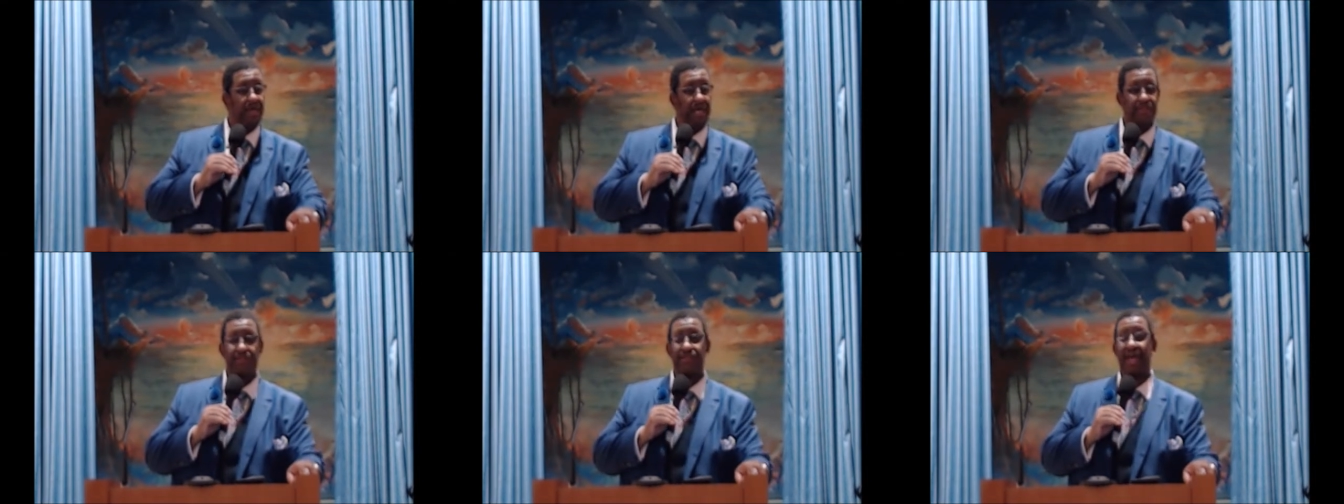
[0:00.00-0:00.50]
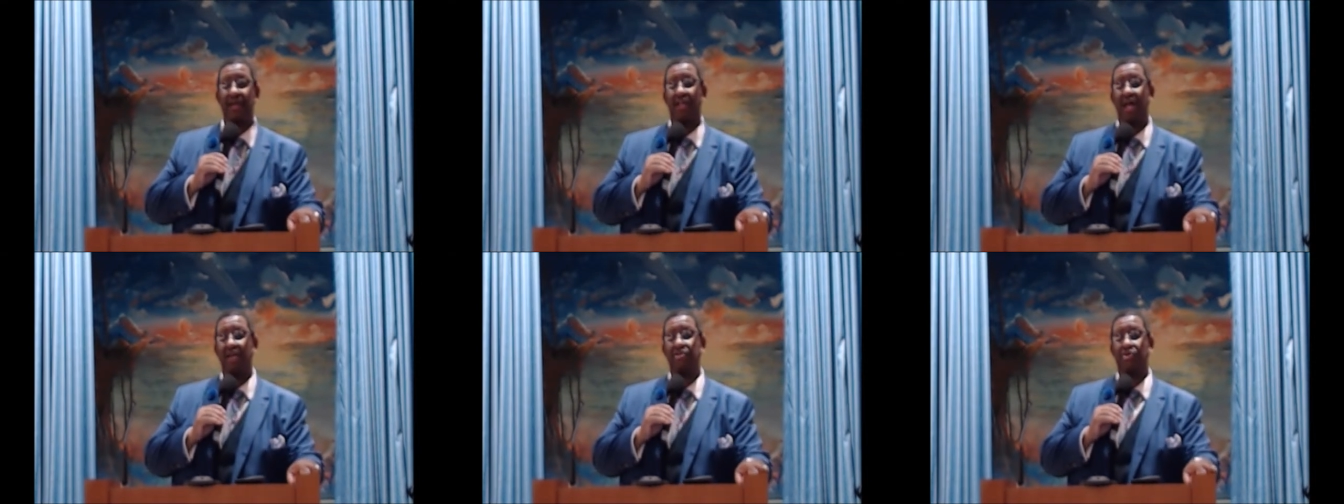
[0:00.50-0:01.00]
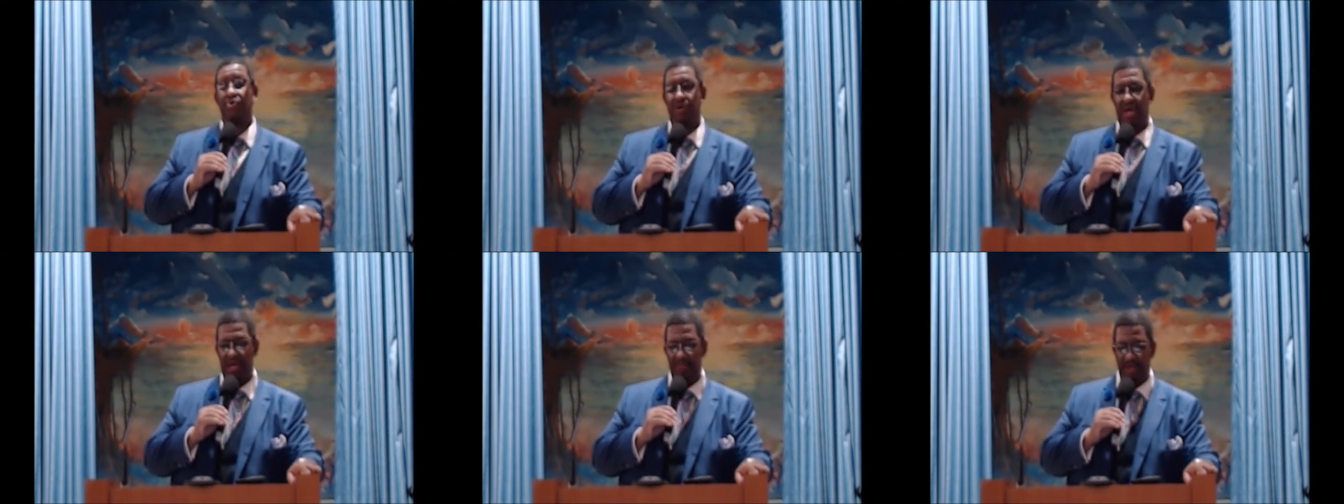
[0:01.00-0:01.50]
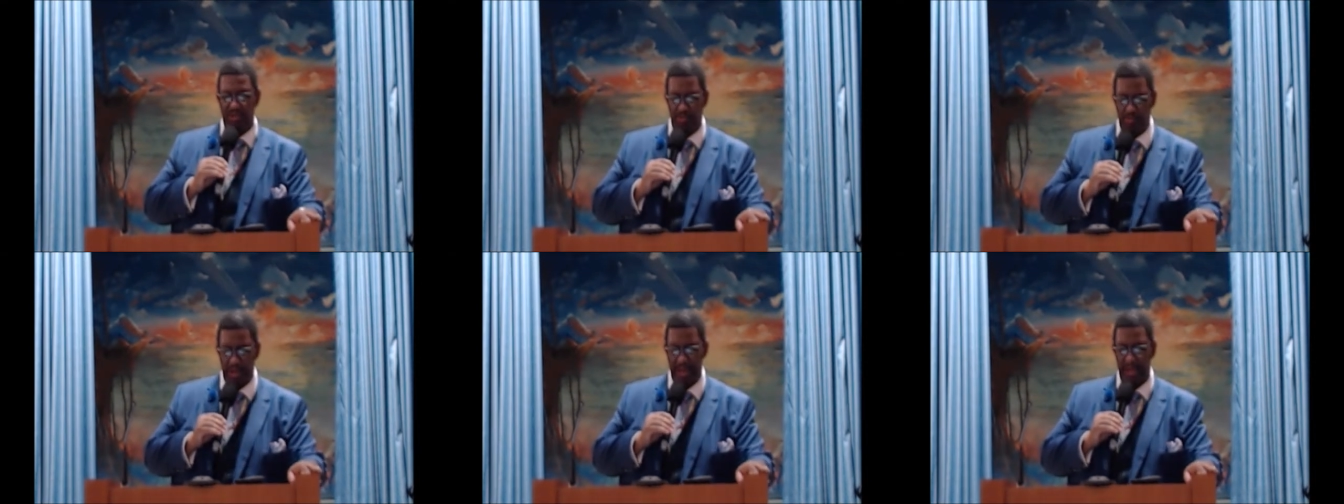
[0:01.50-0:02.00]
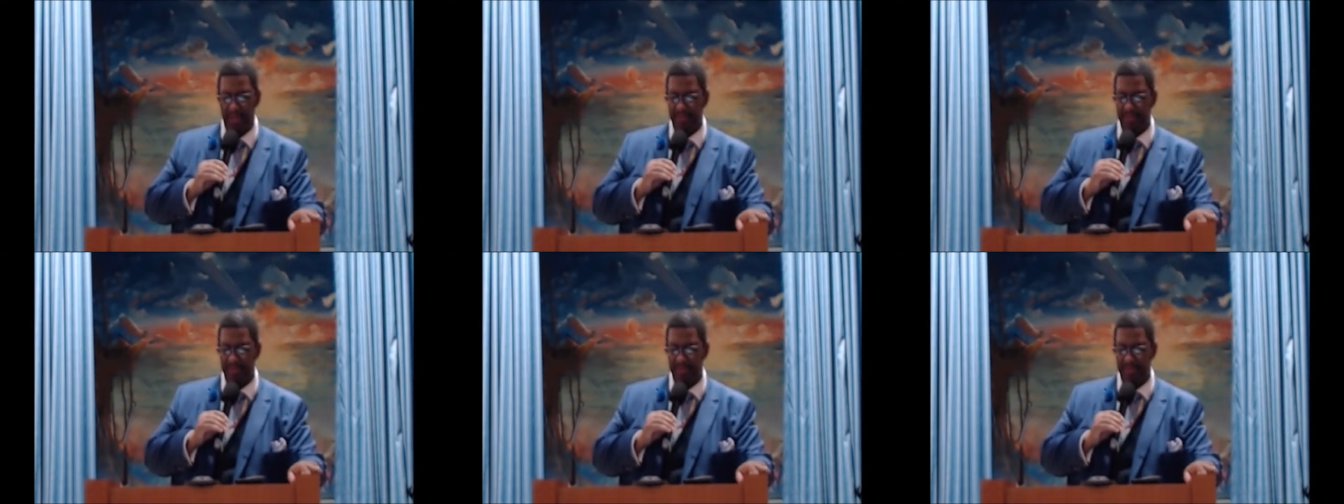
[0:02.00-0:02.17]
It's a psychological game that you play.